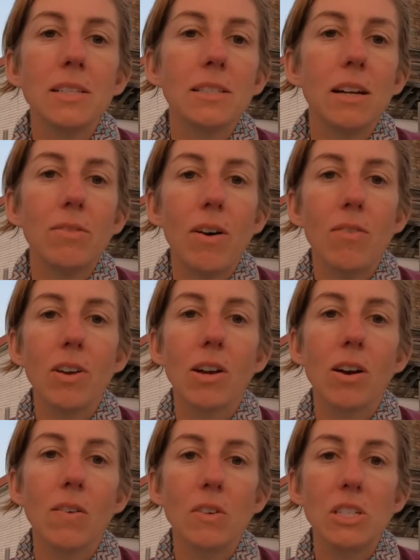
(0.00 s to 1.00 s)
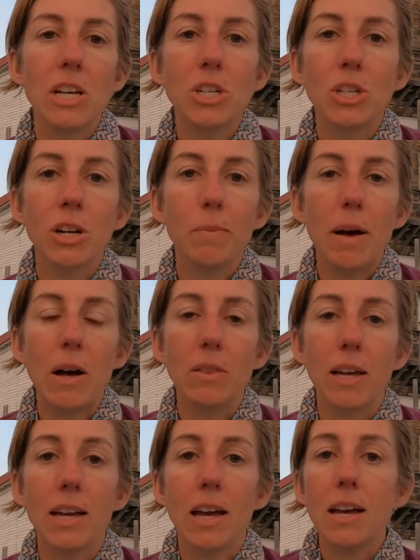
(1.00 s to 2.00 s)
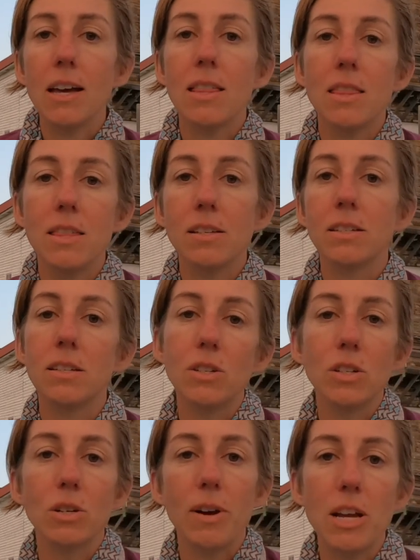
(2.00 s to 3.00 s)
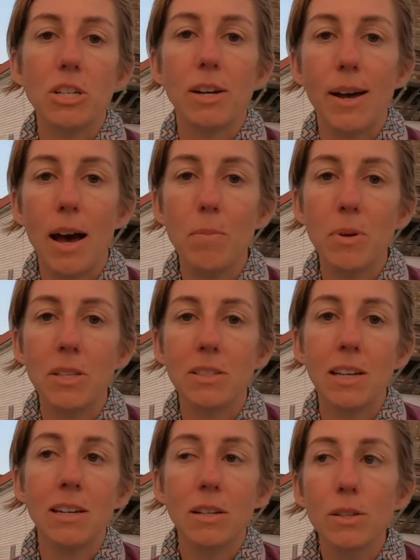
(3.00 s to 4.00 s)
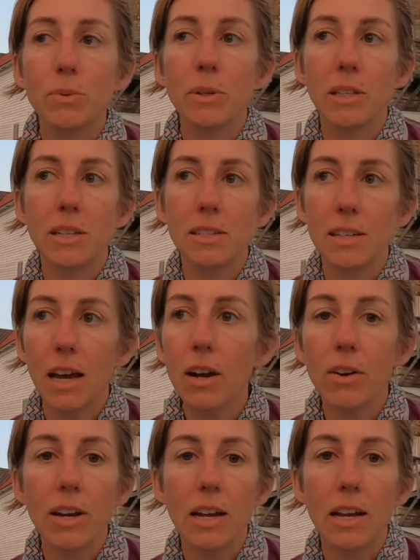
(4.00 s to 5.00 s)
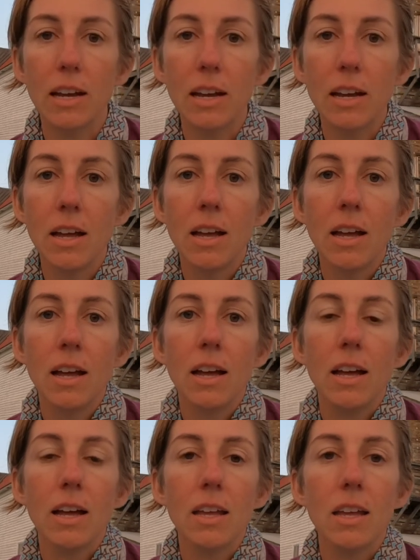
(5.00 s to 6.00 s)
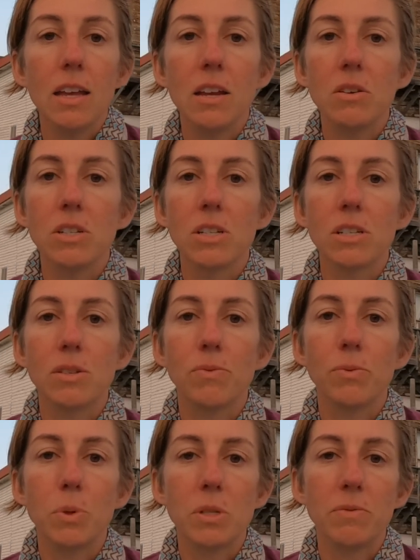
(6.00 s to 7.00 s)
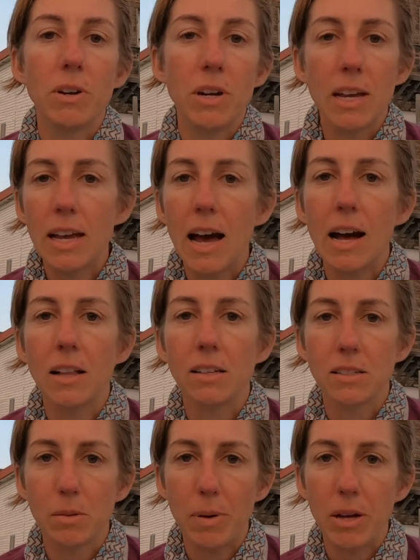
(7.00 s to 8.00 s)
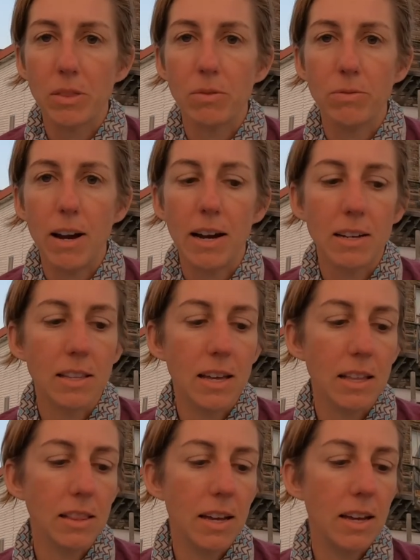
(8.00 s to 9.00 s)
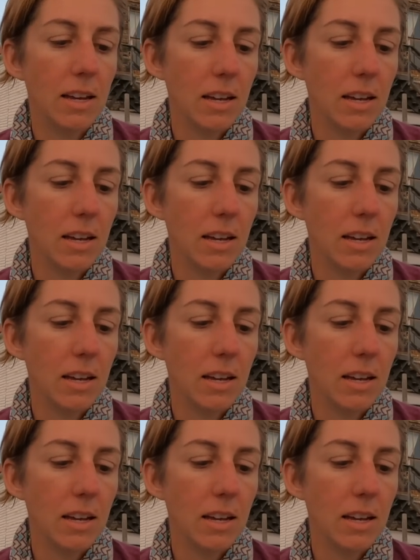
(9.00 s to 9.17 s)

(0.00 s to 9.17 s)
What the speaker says: of having a conversation about like, hey, this situation happens and it's really scary, he just was very callous about the fact that like